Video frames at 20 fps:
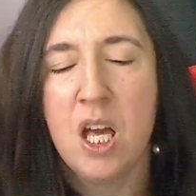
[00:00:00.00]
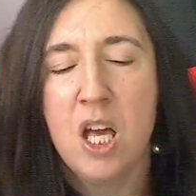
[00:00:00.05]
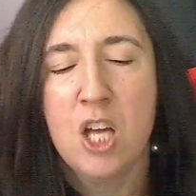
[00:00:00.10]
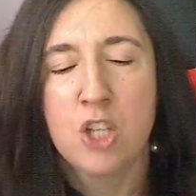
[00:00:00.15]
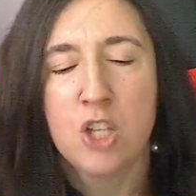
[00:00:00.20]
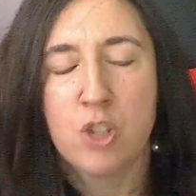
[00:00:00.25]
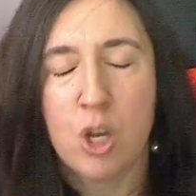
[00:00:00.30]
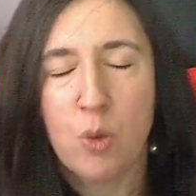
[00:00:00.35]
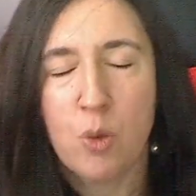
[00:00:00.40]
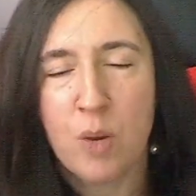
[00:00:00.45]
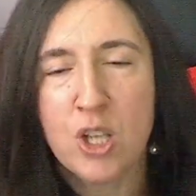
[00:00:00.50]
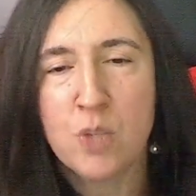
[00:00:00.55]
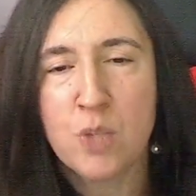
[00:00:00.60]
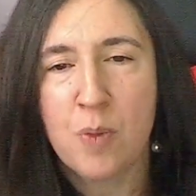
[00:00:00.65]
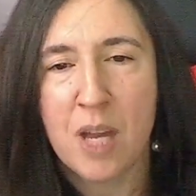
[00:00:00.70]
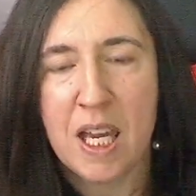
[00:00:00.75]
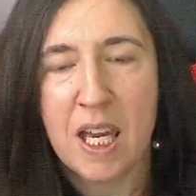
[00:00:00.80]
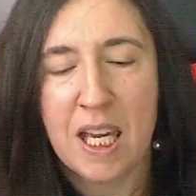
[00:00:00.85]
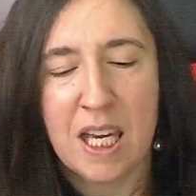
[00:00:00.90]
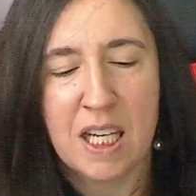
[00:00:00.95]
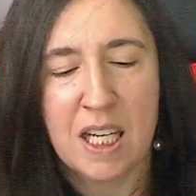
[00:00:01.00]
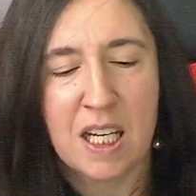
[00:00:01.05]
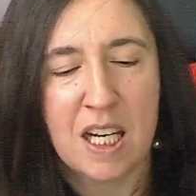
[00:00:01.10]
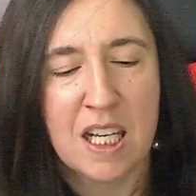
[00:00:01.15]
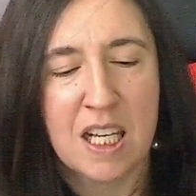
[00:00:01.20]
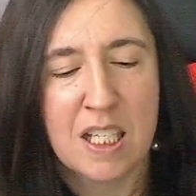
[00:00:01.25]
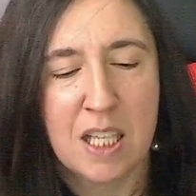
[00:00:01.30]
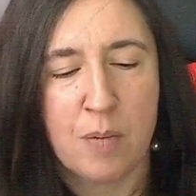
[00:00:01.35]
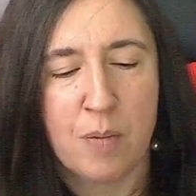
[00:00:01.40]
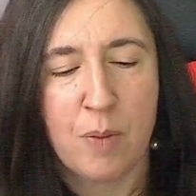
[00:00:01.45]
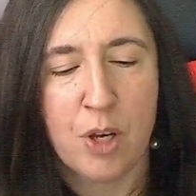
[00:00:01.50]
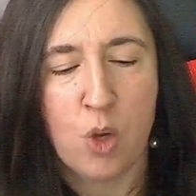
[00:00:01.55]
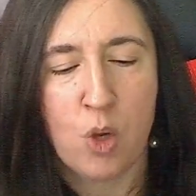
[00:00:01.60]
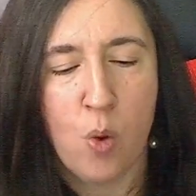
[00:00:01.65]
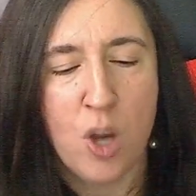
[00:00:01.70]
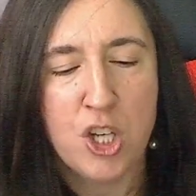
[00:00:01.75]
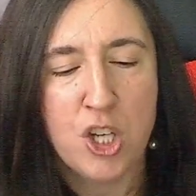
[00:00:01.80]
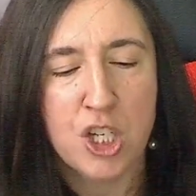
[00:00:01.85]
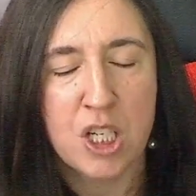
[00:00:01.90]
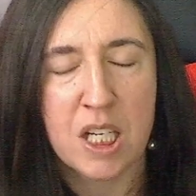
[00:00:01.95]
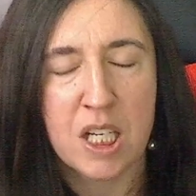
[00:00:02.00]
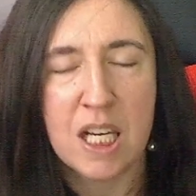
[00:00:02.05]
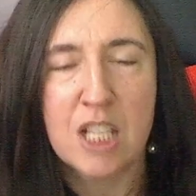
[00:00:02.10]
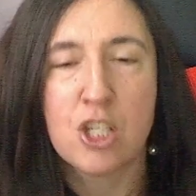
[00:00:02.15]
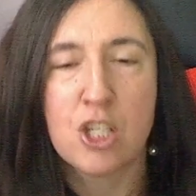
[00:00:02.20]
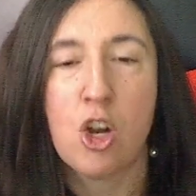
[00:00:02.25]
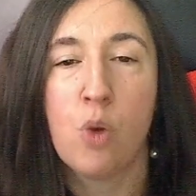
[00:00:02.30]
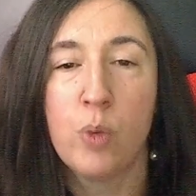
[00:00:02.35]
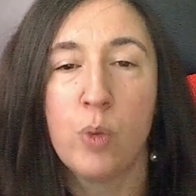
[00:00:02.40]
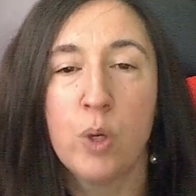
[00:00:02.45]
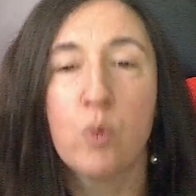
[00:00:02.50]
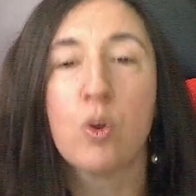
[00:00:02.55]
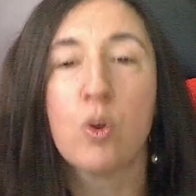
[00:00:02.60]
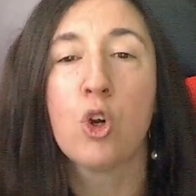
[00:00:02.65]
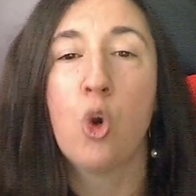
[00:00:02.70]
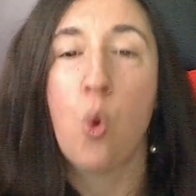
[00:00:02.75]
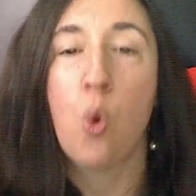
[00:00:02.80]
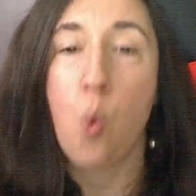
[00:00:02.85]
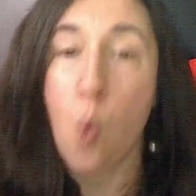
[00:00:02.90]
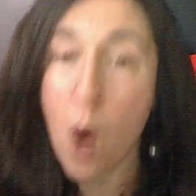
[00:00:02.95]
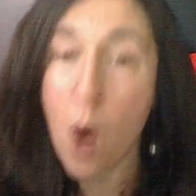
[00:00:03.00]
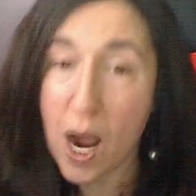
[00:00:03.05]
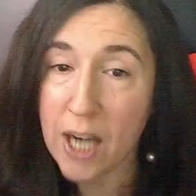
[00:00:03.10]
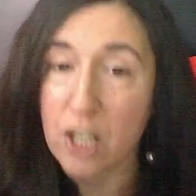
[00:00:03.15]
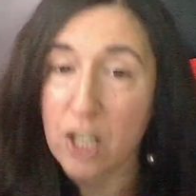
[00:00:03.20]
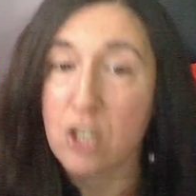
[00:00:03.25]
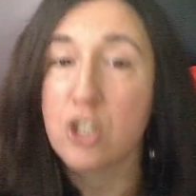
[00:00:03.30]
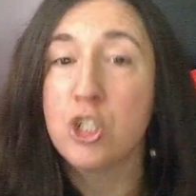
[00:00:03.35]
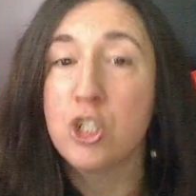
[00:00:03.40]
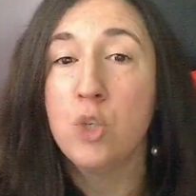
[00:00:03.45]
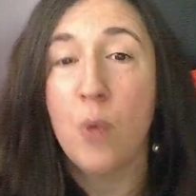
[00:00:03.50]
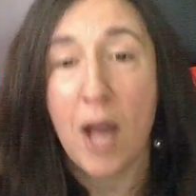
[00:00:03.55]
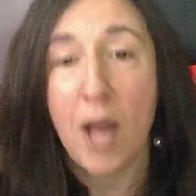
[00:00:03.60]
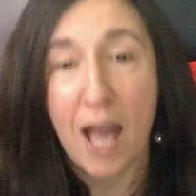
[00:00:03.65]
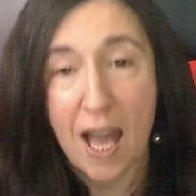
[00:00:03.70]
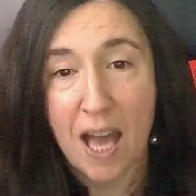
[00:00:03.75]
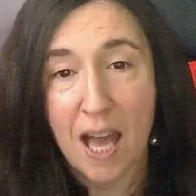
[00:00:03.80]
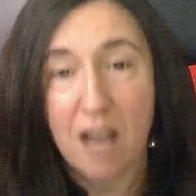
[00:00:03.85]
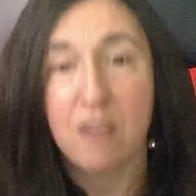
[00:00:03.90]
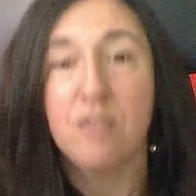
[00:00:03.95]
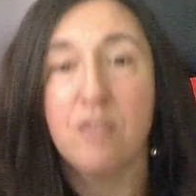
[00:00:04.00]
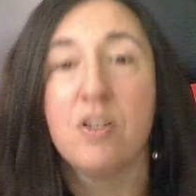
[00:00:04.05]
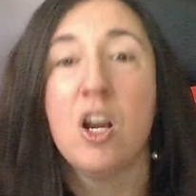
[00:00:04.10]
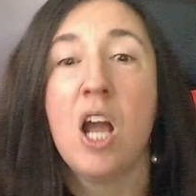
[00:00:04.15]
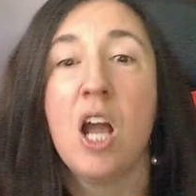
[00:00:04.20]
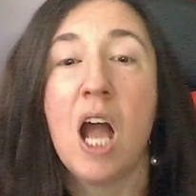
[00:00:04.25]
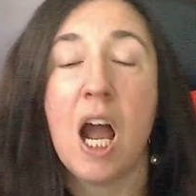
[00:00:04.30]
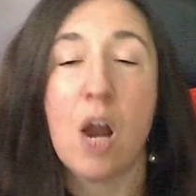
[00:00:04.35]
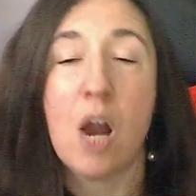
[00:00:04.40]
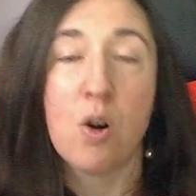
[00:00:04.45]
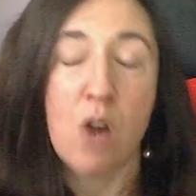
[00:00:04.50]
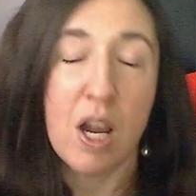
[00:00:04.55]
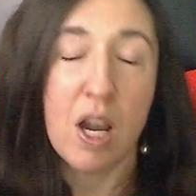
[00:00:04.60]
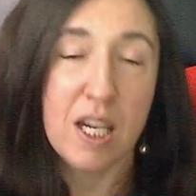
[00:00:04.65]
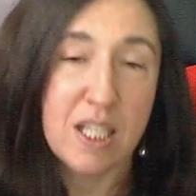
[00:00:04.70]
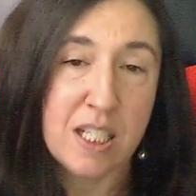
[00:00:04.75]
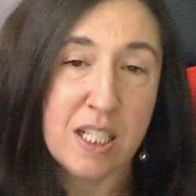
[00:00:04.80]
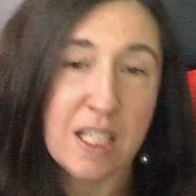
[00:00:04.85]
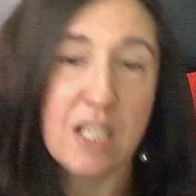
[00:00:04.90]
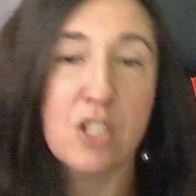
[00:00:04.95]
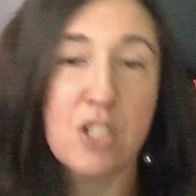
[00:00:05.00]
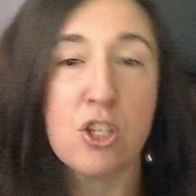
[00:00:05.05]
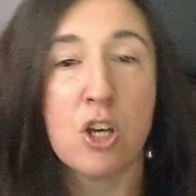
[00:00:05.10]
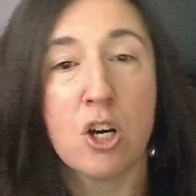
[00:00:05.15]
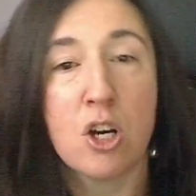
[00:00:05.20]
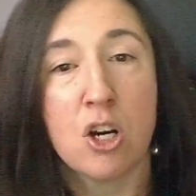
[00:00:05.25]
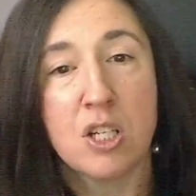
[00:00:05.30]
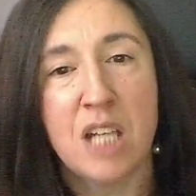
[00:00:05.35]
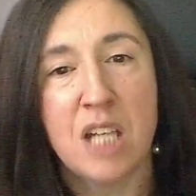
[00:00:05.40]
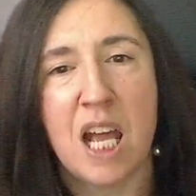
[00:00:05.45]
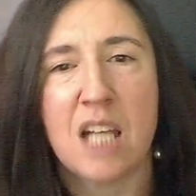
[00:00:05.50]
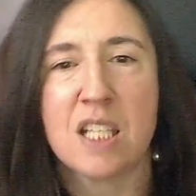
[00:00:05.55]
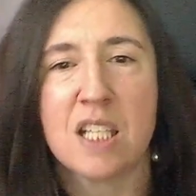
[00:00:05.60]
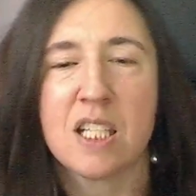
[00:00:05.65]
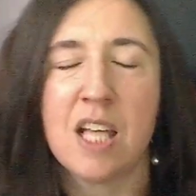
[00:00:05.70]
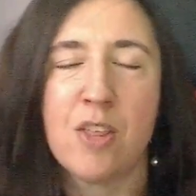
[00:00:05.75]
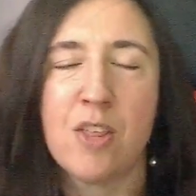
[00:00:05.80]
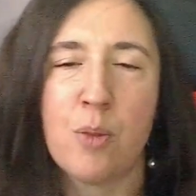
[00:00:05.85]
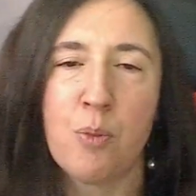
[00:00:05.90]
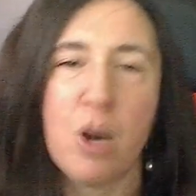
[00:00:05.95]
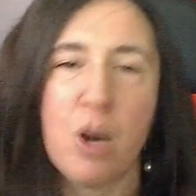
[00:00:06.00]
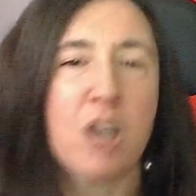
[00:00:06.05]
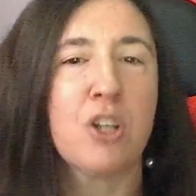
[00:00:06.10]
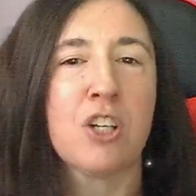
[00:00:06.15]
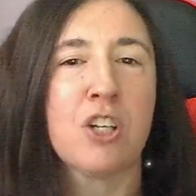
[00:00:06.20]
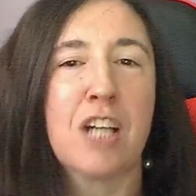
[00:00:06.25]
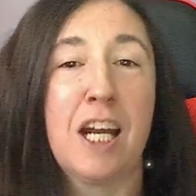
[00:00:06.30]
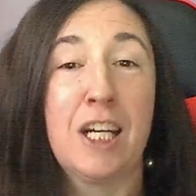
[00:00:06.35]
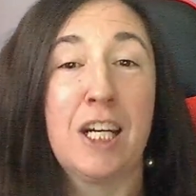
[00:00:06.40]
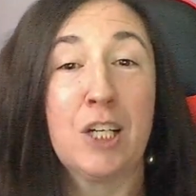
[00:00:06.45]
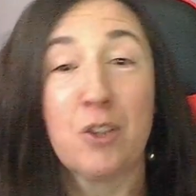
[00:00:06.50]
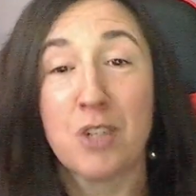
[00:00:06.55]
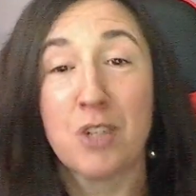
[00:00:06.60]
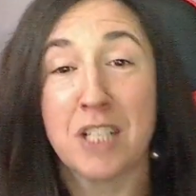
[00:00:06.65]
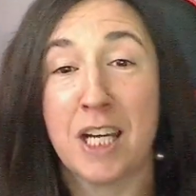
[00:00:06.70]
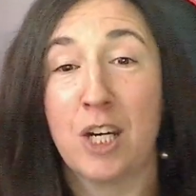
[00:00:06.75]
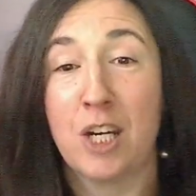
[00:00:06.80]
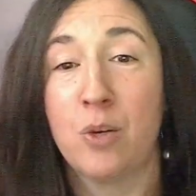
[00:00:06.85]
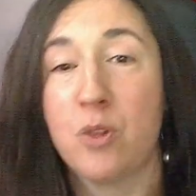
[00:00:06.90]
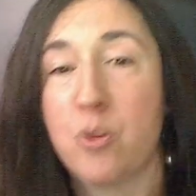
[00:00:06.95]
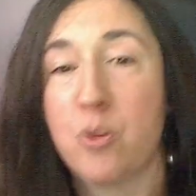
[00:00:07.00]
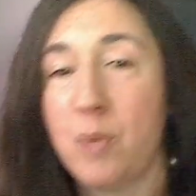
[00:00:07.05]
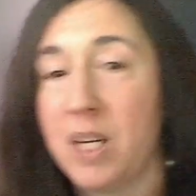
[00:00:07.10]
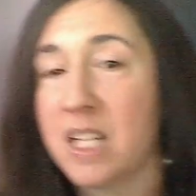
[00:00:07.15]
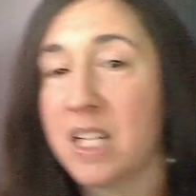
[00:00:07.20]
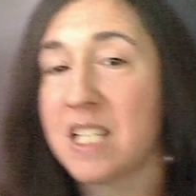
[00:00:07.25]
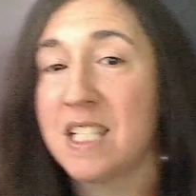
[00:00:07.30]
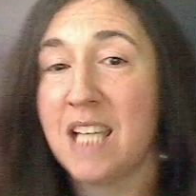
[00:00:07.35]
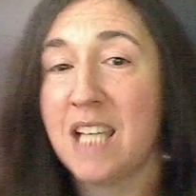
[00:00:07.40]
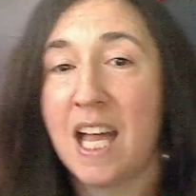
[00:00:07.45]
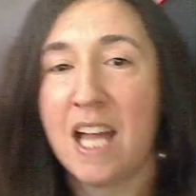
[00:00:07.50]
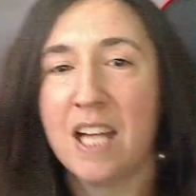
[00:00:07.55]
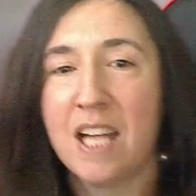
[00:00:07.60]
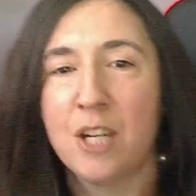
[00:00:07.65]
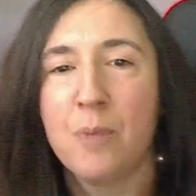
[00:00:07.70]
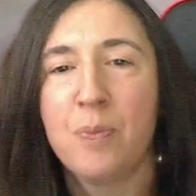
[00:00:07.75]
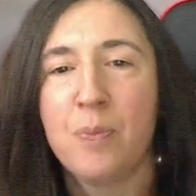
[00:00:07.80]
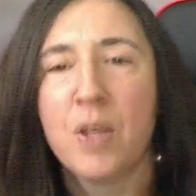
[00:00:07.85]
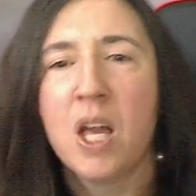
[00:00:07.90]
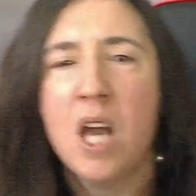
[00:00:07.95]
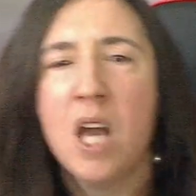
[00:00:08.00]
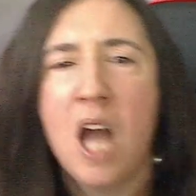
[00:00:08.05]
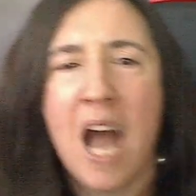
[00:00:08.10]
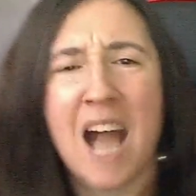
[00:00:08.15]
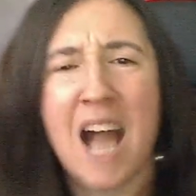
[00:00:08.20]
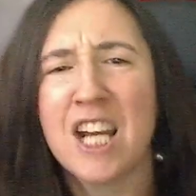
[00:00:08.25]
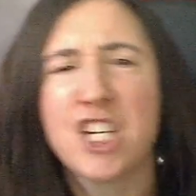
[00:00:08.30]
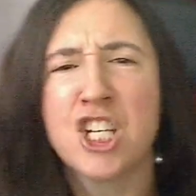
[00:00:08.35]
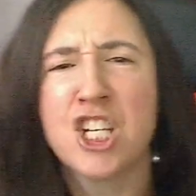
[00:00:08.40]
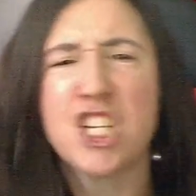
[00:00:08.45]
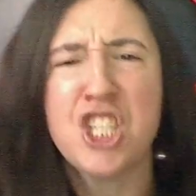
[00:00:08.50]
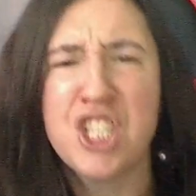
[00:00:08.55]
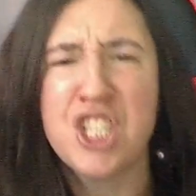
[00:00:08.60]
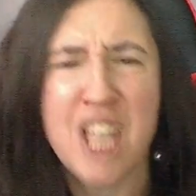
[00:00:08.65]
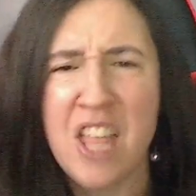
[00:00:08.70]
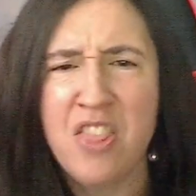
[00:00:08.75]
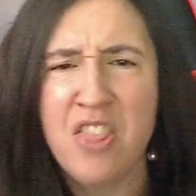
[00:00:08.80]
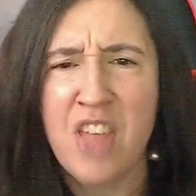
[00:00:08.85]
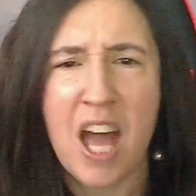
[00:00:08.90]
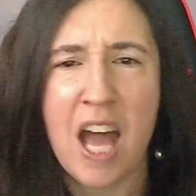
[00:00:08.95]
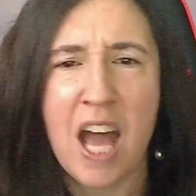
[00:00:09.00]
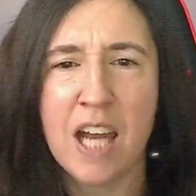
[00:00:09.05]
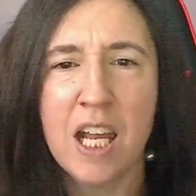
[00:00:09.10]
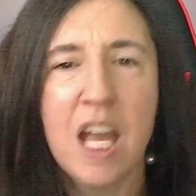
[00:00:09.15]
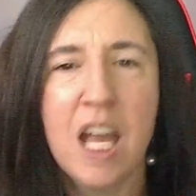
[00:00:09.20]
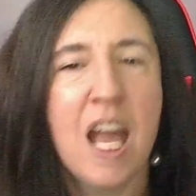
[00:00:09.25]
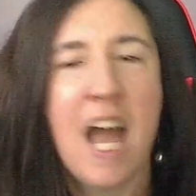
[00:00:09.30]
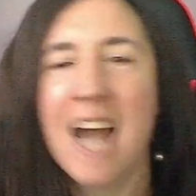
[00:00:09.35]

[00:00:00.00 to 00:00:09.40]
So I raised my hand and I said, my question is, are we required to have our IDs on our desks? And the proctor got irritated with me and said, I just said that.